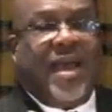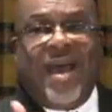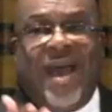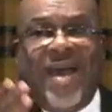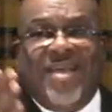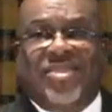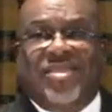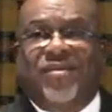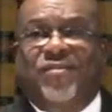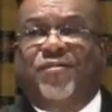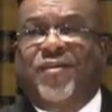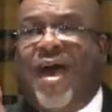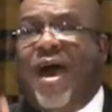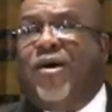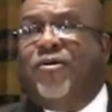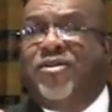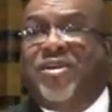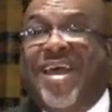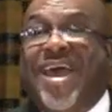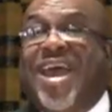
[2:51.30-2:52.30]
at the
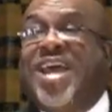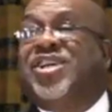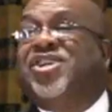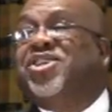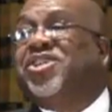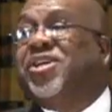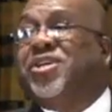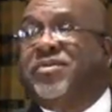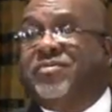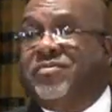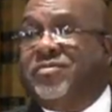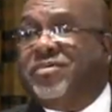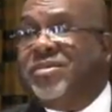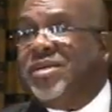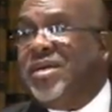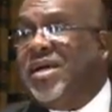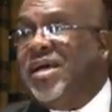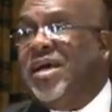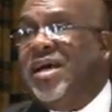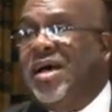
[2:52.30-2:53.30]
foundation
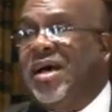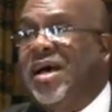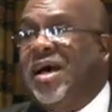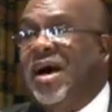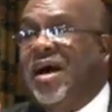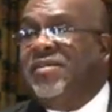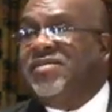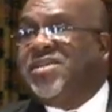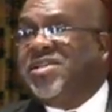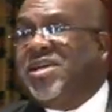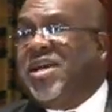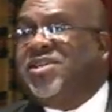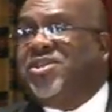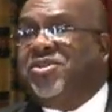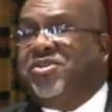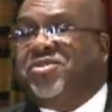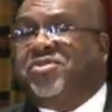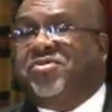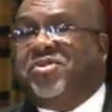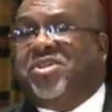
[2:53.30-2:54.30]
of
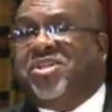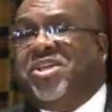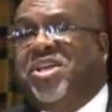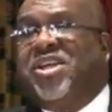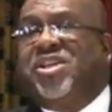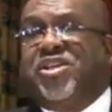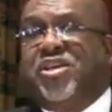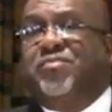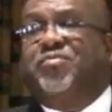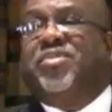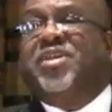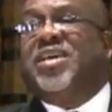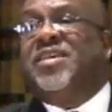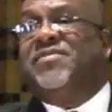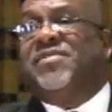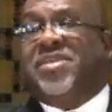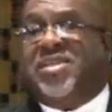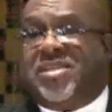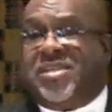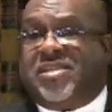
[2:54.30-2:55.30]
such a strategic
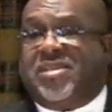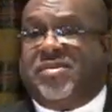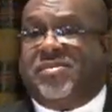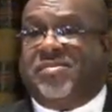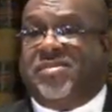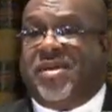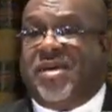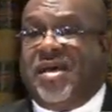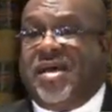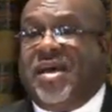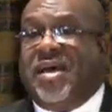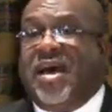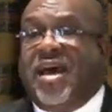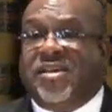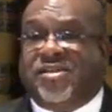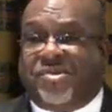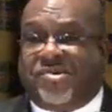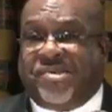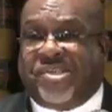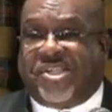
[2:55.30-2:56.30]
belief system
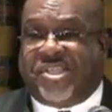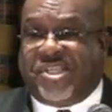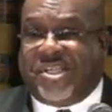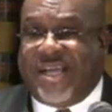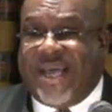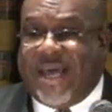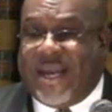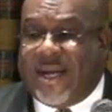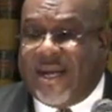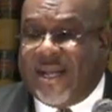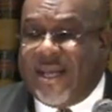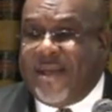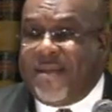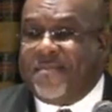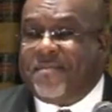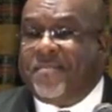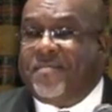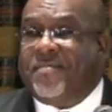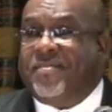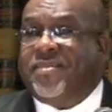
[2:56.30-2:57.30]
as Christianity,
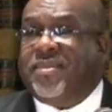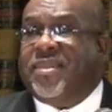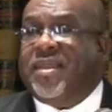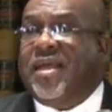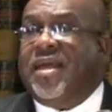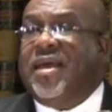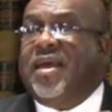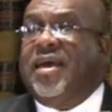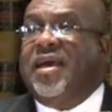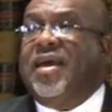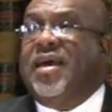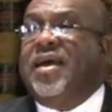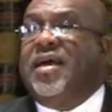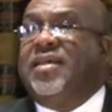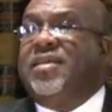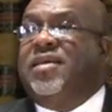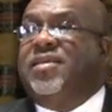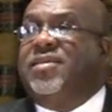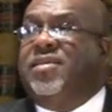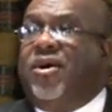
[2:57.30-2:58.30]

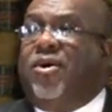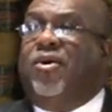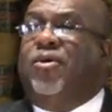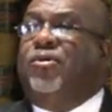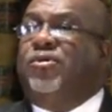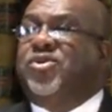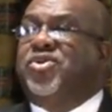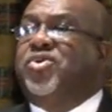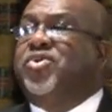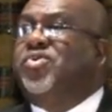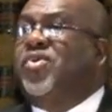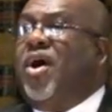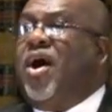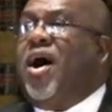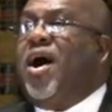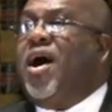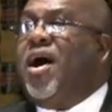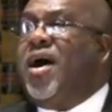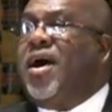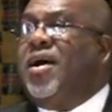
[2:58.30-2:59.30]
then those who
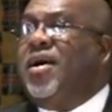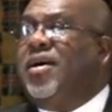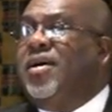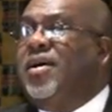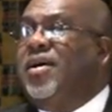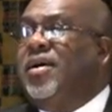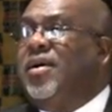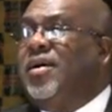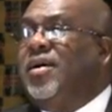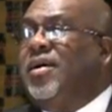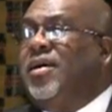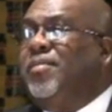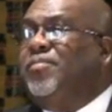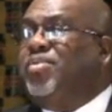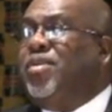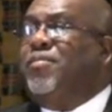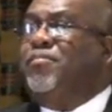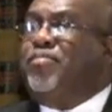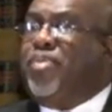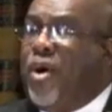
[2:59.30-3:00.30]
are
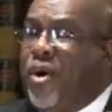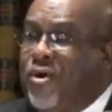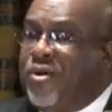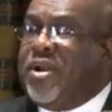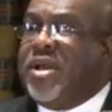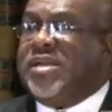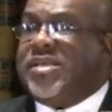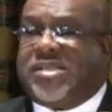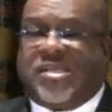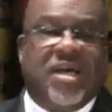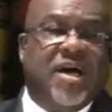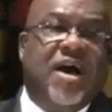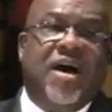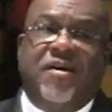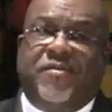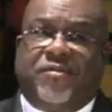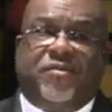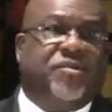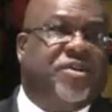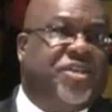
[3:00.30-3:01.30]
proponents of